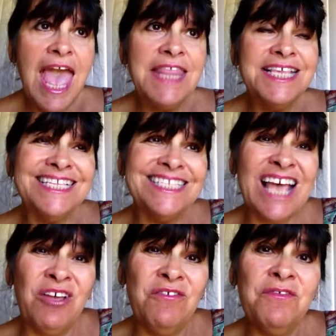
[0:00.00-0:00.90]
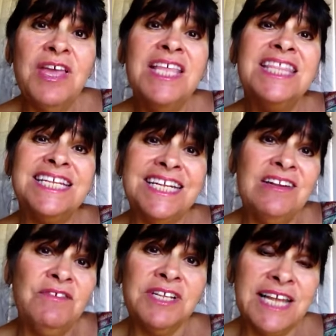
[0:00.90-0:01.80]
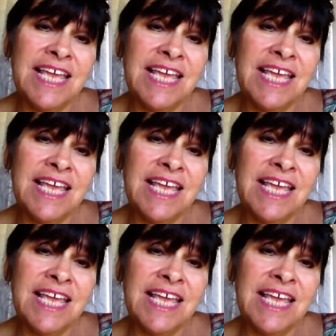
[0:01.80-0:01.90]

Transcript: And the self that didn't feel